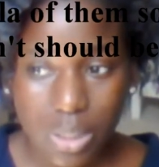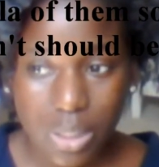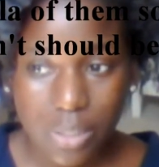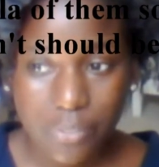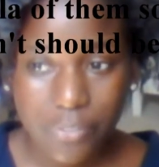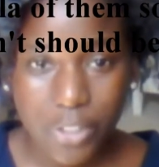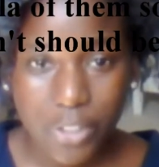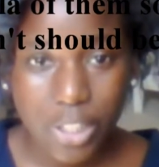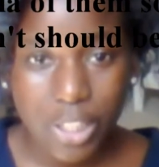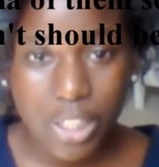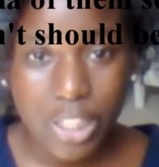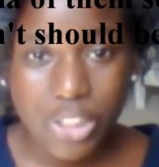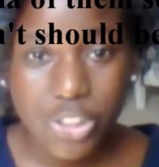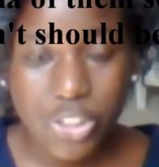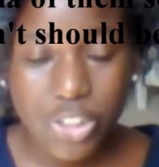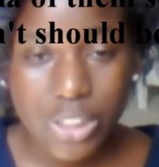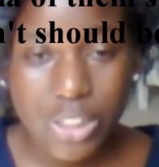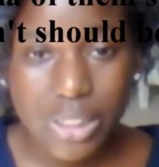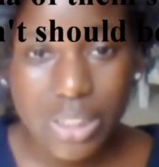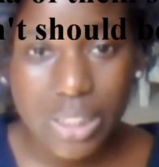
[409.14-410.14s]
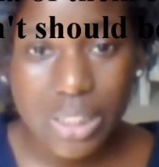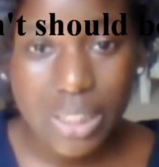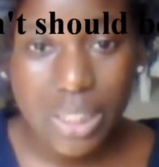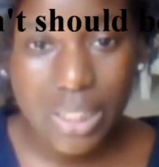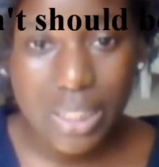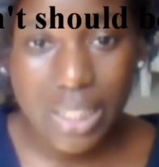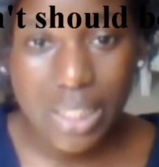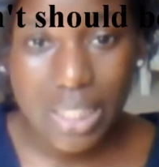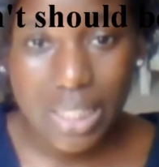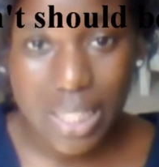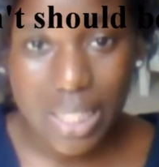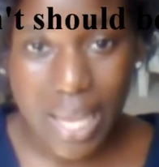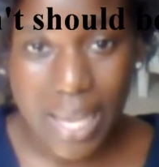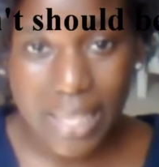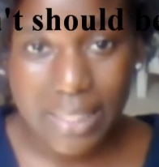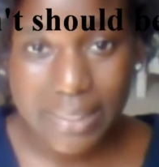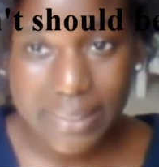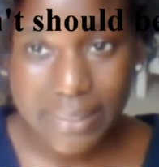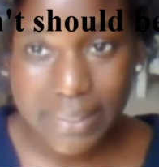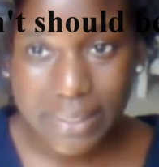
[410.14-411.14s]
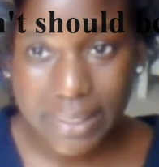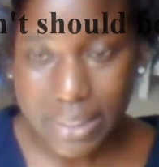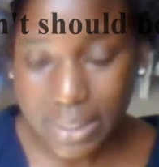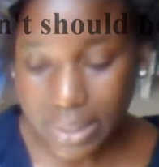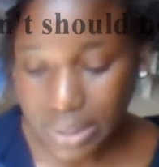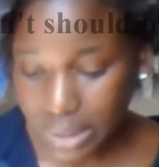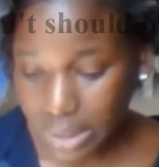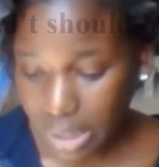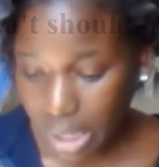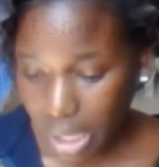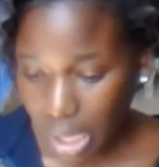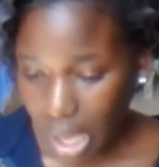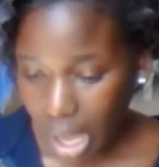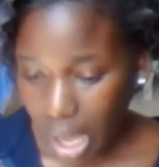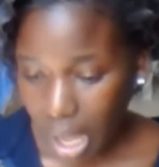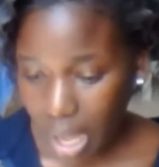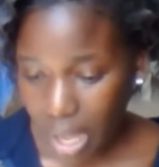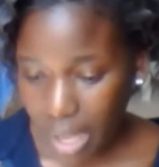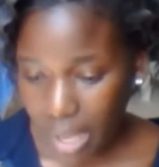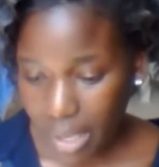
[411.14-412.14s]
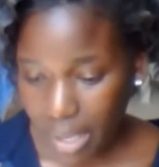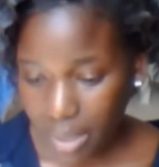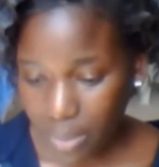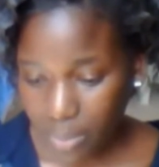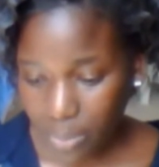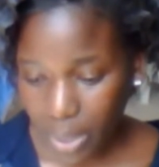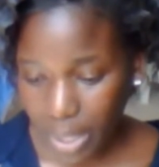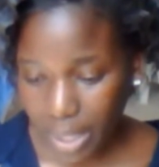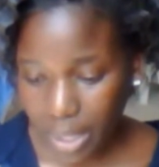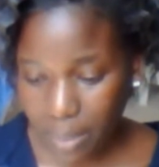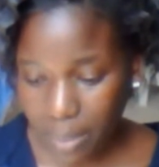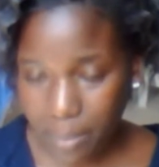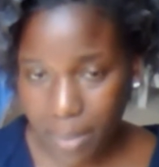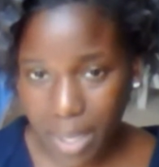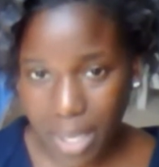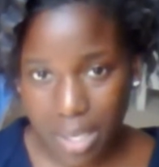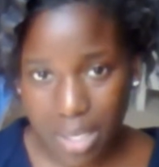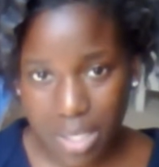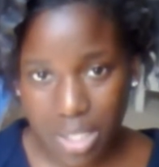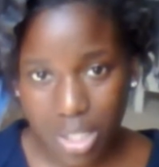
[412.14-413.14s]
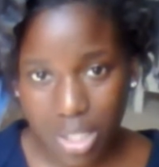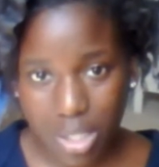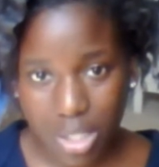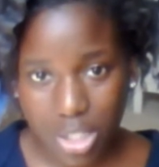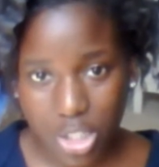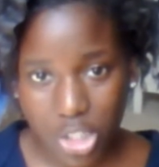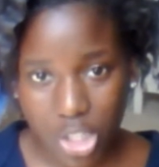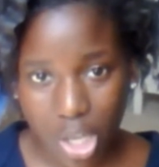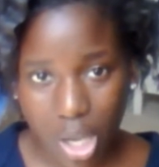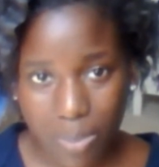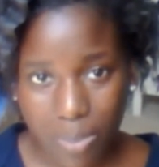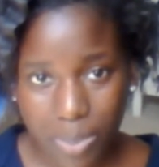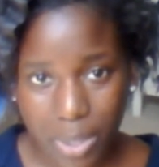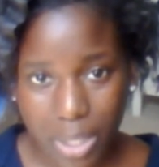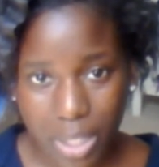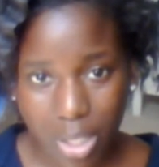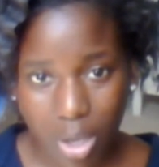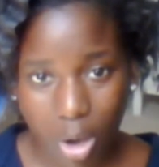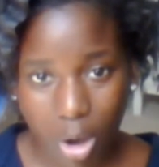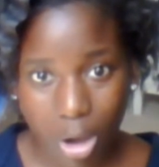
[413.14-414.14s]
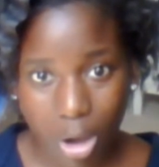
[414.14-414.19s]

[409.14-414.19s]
if you're interested in classics, I recommend shopping